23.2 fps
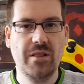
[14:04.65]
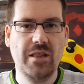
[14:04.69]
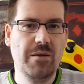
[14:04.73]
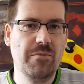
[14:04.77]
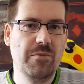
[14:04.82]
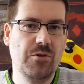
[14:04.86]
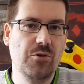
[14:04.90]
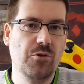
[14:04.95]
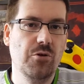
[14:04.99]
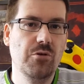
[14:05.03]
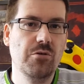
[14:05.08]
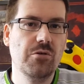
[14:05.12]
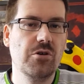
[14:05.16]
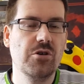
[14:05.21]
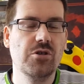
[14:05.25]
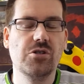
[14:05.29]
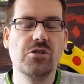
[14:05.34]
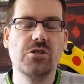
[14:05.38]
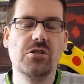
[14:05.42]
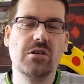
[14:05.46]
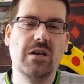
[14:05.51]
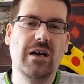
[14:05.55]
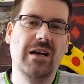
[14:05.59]
let me know,
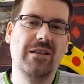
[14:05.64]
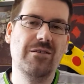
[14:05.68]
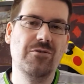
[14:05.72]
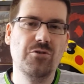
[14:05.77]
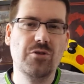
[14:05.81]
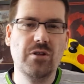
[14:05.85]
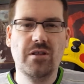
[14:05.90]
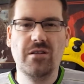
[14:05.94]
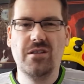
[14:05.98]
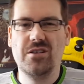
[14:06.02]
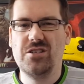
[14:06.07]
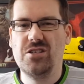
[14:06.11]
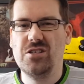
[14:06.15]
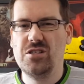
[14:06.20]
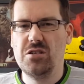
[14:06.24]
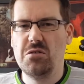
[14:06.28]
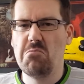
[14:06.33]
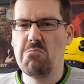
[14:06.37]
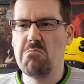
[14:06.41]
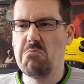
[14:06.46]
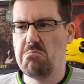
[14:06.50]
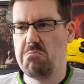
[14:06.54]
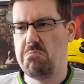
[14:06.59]
because I know that this is
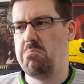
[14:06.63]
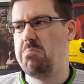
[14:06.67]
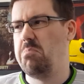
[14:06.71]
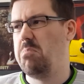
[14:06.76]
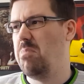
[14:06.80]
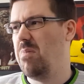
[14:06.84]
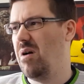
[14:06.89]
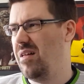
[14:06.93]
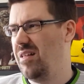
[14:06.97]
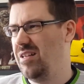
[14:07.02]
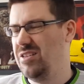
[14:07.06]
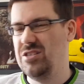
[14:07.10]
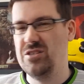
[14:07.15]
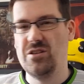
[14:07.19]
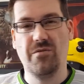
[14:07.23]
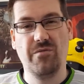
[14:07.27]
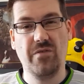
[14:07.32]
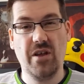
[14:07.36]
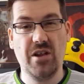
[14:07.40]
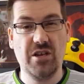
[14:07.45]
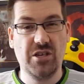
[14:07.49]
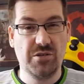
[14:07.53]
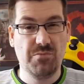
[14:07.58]
a
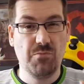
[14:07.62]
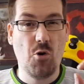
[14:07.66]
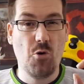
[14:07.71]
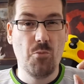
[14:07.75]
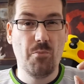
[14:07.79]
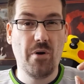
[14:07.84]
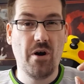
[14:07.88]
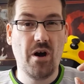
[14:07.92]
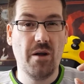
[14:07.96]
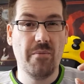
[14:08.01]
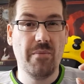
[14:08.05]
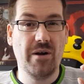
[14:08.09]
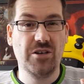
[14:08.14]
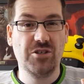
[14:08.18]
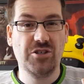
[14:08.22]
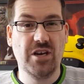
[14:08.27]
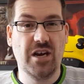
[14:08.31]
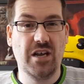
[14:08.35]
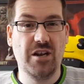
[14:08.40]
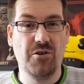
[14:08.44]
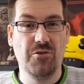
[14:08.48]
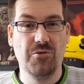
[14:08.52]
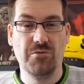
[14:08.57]
very small part of my
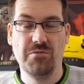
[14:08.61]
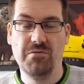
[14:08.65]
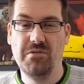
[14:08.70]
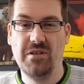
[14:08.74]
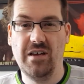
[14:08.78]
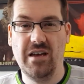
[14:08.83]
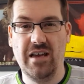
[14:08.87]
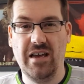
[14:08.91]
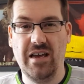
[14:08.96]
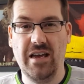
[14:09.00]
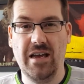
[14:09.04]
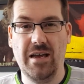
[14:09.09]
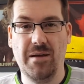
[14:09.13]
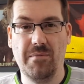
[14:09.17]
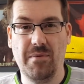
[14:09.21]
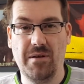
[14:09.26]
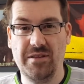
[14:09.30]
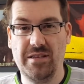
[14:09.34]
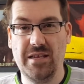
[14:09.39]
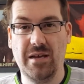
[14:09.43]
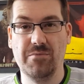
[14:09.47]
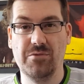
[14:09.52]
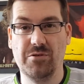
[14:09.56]
channel in
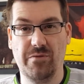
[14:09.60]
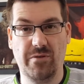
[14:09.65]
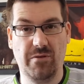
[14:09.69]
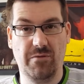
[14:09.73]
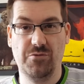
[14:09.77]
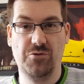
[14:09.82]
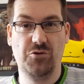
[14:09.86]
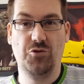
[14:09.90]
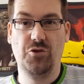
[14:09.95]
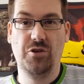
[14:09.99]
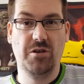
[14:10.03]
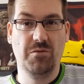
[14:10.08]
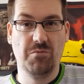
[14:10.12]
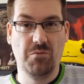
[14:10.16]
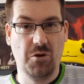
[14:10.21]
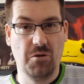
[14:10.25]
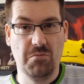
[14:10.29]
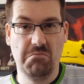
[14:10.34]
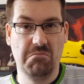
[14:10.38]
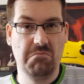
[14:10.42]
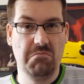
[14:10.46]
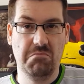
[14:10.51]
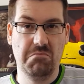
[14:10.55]
terms of I'll show you what
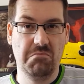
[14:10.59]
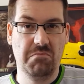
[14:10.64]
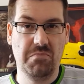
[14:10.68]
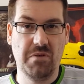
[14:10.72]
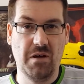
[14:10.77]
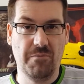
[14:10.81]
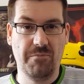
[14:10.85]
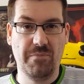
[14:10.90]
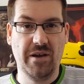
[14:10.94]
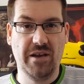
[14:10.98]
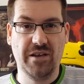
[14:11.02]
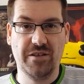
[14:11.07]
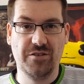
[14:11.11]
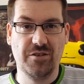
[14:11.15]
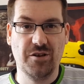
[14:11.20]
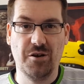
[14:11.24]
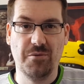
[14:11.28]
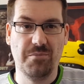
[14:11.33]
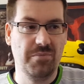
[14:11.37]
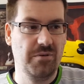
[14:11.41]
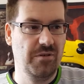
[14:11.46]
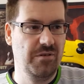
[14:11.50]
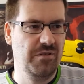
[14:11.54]
I picked
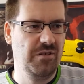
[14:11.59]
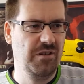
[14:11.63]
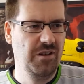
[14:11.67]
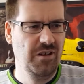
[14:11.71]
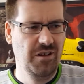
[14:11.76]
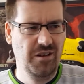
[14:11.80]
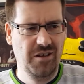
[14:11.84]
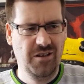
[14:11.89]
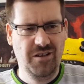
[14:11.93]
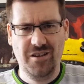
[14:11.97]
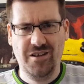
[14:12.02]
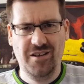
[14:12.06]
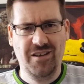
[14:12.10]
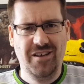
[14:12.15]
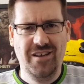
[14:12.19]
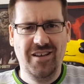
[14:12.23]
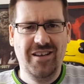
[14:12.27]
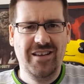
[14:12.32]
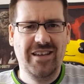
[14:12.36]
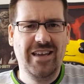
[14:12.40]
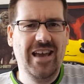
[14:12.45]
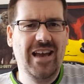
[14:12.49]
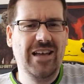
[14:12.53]
up. And
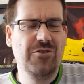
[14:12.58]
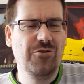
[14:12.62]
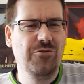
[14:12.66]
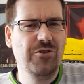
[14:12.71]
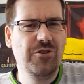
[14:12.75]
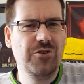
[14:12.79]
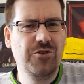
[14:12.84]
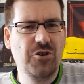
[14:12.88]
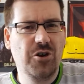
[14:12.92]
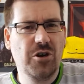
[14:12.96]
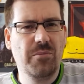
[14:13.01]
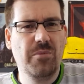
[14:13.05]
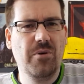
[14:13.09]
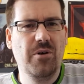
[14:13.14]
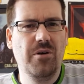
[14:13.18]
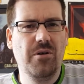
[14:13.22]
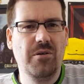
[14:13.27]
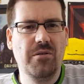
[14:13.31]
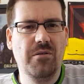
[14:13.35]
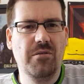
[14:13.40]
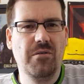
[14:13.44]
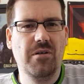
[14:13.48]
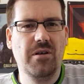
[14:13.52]
yeah, I don't really talk about
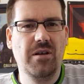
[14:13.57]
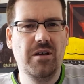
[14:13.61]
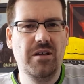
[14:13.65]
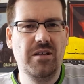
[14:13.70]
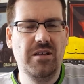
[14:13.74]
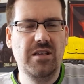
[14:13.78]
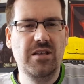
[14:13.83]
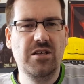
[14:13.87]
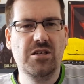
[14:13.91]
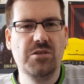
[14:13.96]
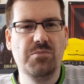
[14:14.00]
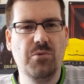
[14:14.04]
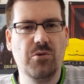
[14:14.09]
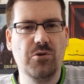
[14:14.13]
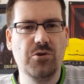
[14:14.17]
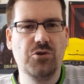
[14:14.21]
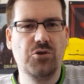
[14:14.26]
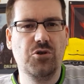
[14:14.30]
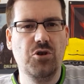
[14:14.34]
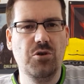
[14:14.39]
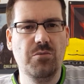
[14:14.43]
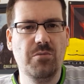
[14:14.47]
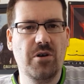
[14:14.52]
esports
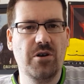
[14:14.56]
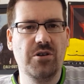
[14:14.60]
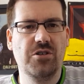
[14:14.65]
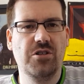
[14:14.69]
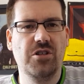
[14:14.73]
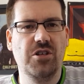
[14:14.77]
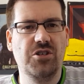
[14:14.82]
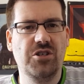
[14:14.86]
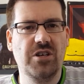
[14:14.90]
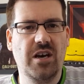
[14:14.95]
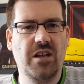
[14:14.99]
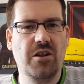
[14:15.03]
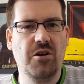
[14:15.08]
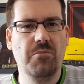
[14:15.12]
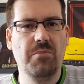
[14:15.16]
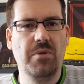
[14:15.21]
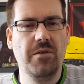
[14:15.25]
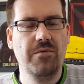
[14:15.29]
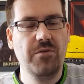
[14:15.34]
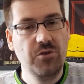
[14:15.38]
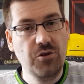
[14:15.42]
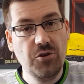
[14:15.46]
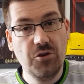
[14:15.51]
too much in the channel, but
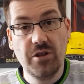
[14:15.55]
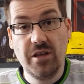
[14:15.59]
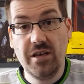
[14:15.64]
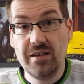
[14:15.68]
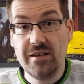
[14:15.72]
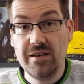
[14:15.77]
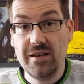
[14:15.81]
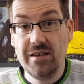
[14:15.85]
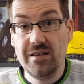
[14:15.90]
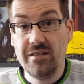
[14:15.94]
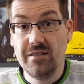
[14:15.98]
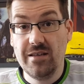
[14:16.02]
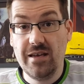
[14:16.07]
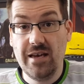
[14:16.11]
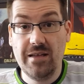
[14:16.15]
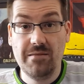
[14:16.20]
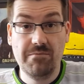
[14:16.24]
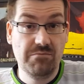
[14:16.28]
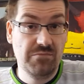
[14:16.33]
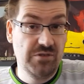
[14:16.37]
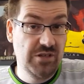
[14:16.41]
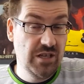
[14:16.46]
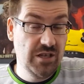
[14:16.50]
if you do like it,
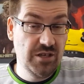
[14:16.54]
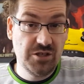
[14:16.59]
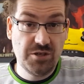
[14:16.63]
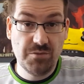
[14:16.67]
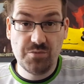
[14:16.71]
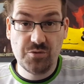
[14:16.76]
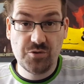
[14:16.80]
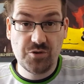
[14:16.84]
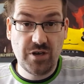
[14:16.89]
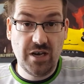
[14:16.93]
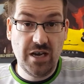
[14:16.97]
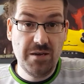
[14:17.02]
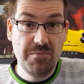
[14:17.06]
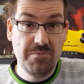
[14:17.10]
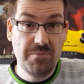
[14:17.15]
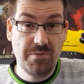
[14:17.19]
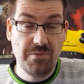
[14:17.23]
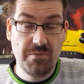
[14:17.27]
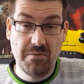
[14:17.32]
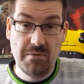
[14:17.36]
then certainly subscribe,